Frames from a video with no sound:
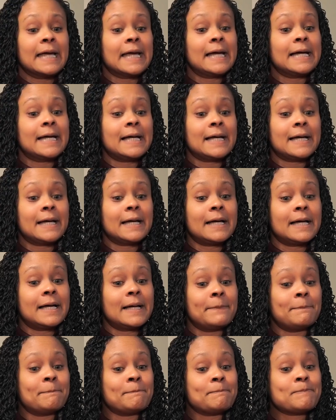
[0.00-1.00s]

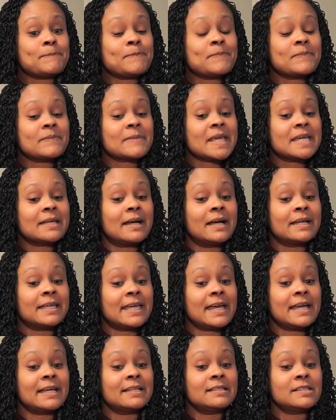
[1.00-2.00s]
Um,
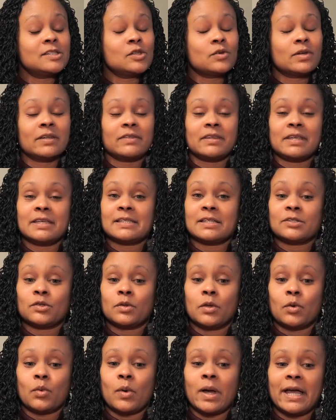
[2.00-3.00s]
Again, you can get these at
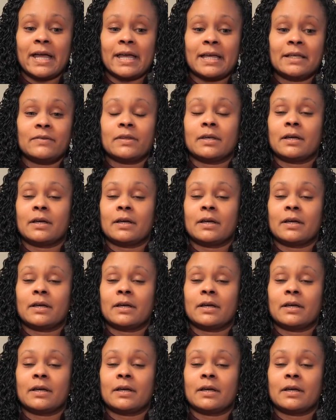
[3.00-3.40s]
Total Wine.